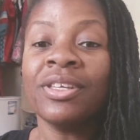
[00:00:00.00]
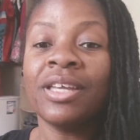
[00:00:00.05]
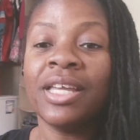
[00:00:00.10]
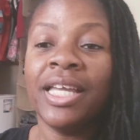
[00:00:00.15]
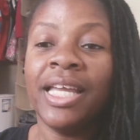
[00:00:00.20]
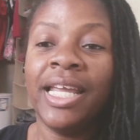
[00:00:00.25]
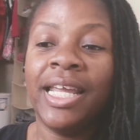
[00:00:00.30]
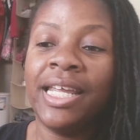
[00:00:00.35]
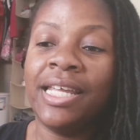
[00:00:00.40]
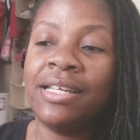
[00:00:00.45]

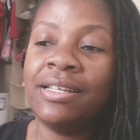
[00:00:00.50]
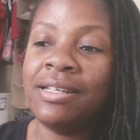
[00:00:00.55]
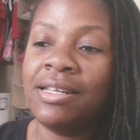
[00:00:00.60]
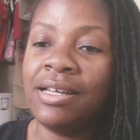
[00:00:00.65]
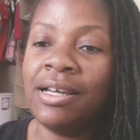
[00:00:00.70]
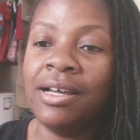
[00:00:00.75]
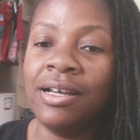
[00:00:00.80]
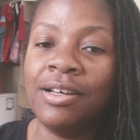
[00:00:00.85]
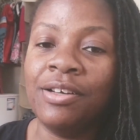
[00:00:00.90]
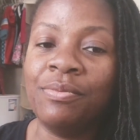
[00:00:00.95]
and
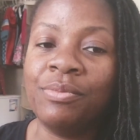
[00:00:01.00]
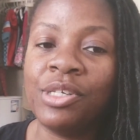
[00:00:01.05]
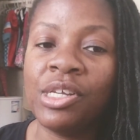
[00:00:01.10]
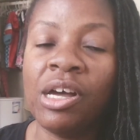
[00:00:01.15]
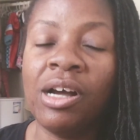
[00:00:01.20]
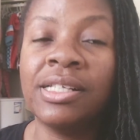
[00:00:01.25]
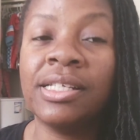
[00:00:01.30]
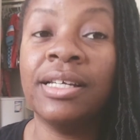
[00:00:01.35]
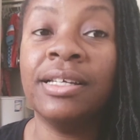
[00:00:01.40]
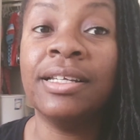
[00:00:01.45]

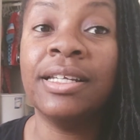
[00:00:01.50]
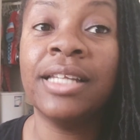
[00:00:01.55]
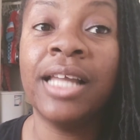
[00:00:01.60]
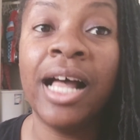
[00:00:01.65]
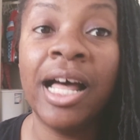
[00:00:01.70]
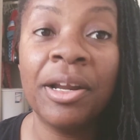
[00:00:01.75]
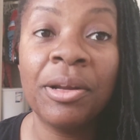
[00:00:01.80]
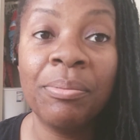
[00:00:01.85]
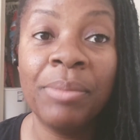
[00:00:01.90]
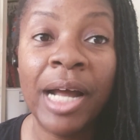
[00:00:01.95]
talked a
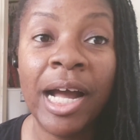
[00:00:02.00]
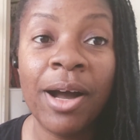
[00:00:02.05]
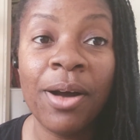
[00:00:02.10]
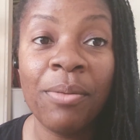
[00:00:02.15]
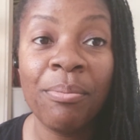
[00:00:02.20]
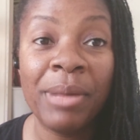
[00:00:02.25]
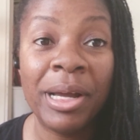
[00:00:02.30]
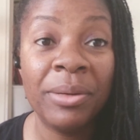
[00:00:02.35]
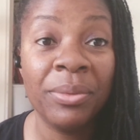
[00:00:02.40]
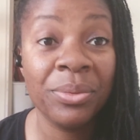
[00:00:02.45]
lot about
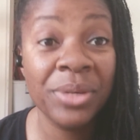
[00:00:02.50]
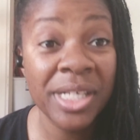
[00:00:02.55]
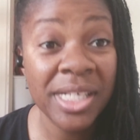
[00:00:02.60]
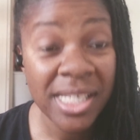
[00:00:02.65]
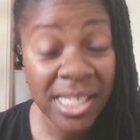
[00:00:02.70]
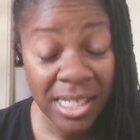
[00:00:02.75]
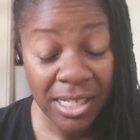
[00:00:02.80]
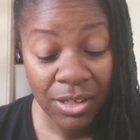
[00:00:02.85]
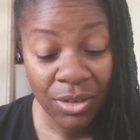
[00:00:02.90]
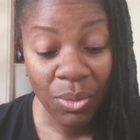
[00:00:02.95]
my
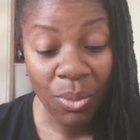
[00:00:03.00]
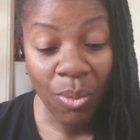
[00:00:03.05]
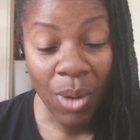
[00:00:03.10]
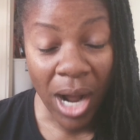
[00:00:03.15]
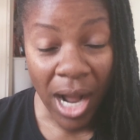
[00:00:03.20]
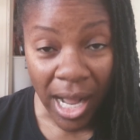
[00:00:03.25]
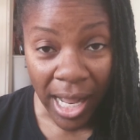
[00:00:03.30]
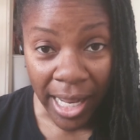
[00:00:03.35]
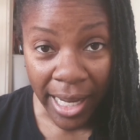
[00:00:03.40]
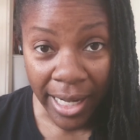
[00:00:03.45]
reason
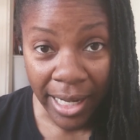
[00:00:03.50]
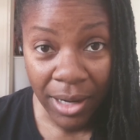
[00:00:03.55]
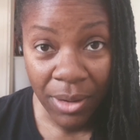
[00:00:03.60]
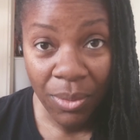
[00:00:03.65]
why.